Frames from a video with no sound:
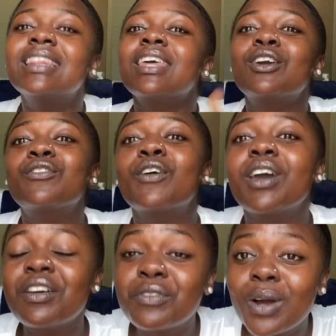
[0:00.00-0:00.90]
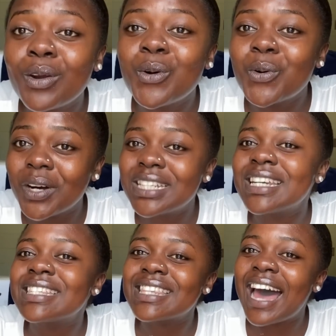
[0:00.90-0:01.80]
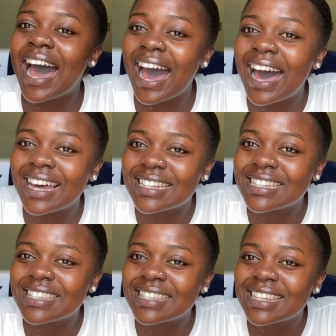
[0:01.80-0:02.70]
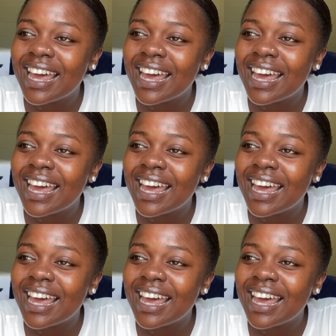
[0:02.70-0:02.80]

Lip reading: Thank you for everyone who watches ads.